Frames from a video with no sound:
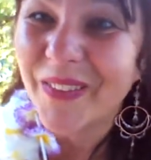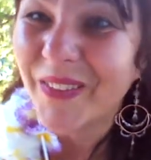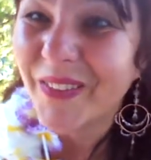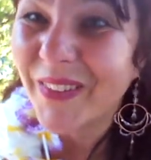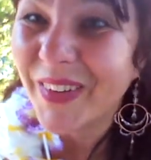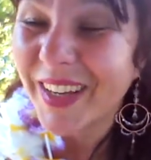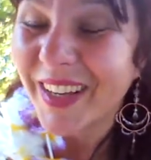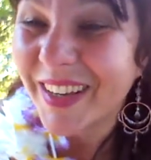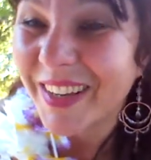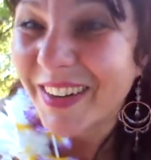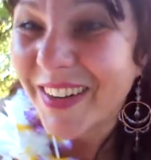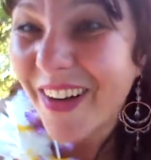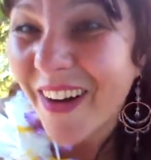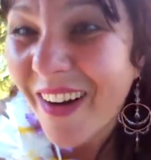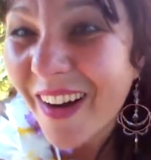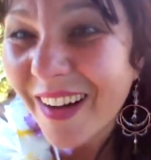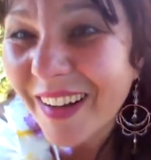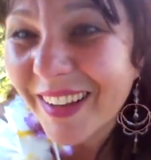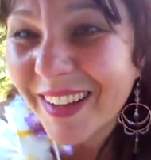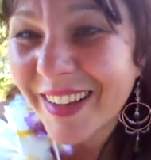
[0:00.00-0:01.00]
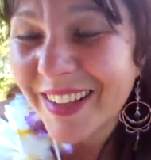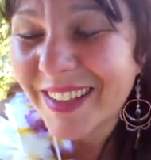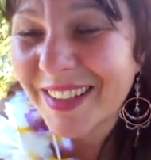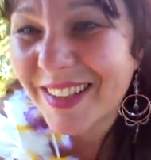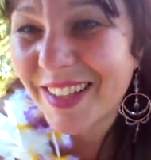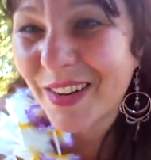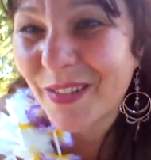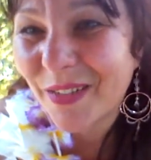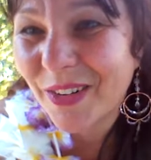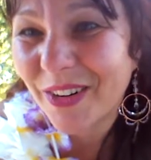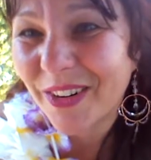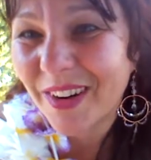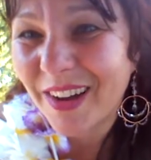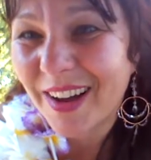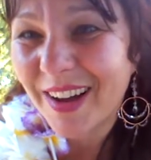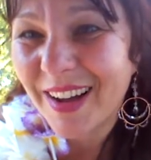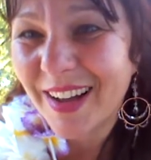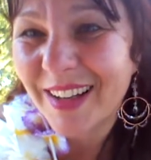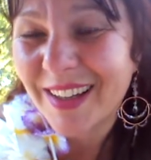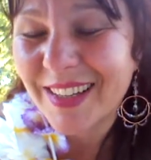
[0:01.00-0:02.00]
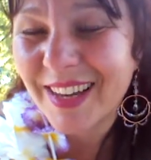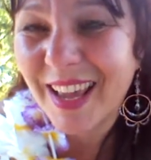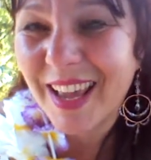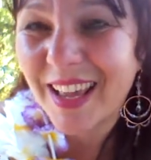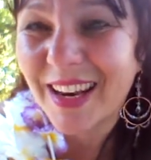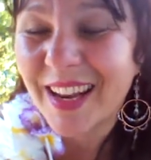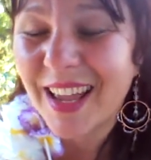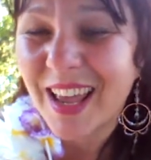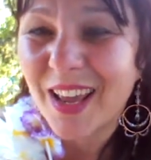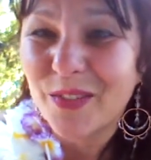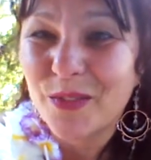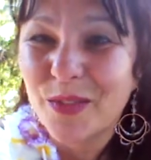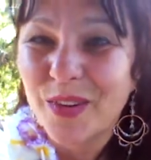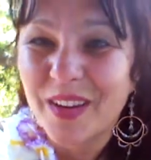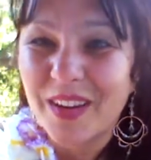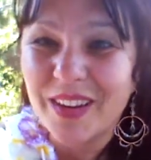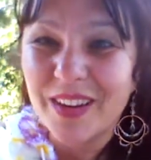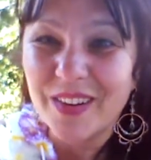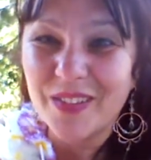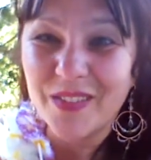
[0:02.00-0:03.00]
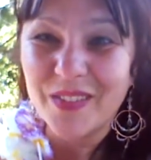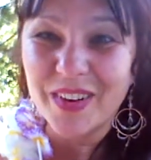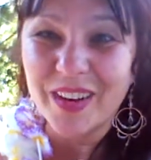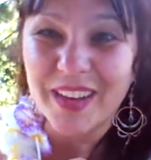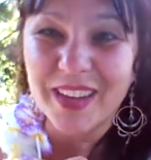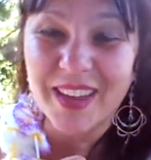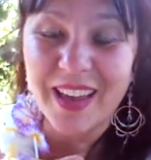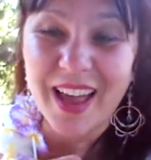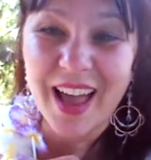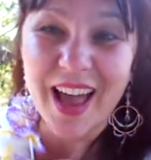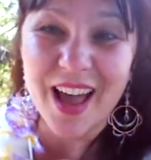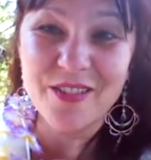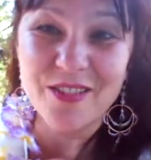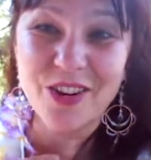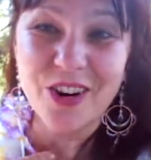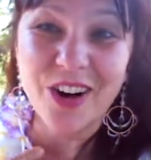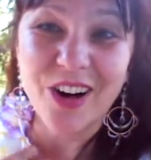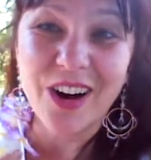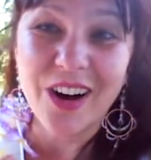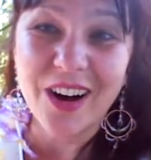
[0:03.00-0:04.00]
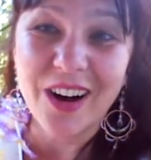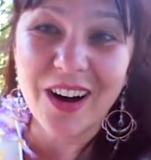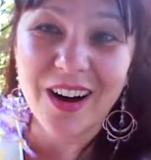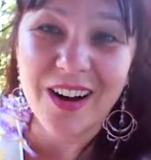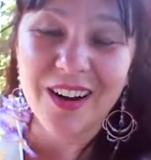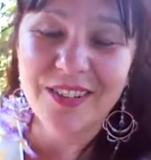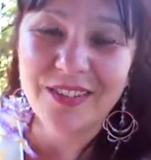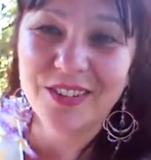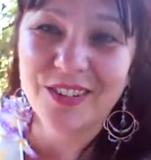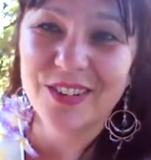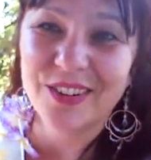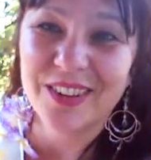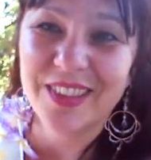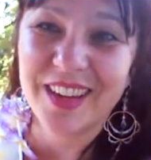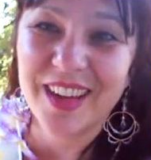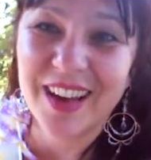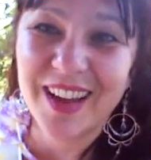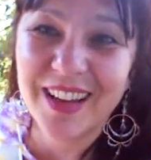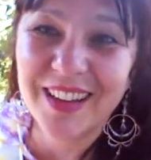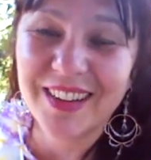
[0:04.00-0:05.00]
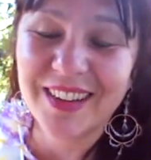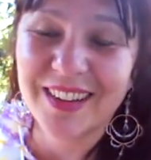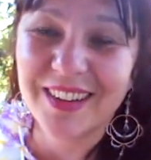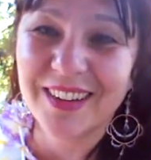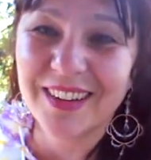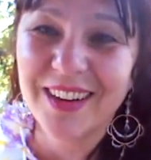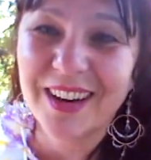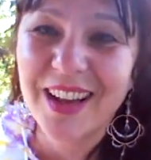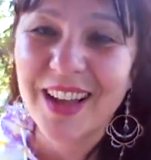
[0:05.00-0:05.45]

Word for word: we acknowledge that we're not and, and we, we have awe for the other.